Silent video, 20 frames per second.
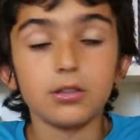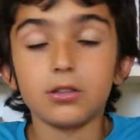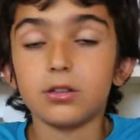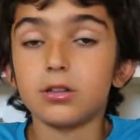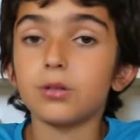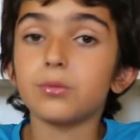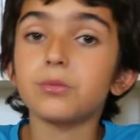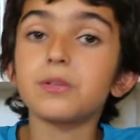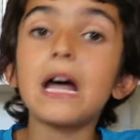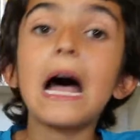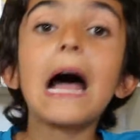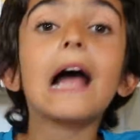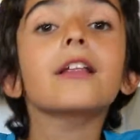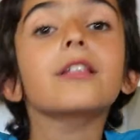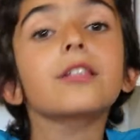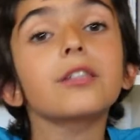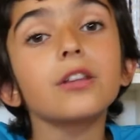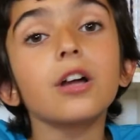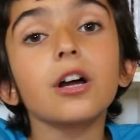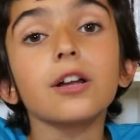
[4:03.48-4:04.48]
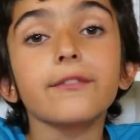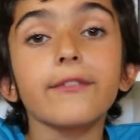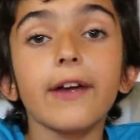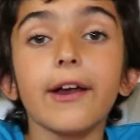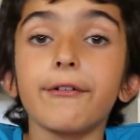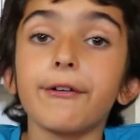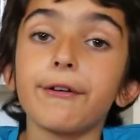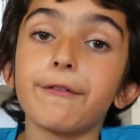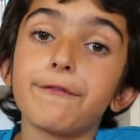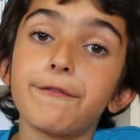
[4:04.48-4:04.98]
So that's not
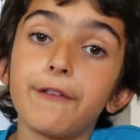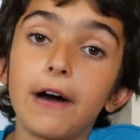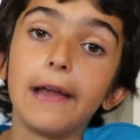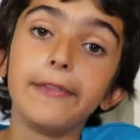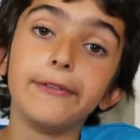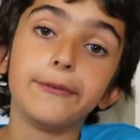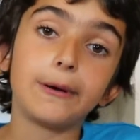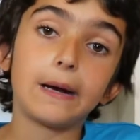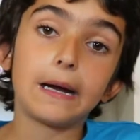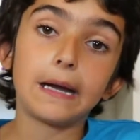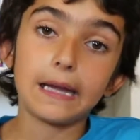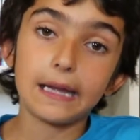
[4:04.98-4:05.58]
very fun.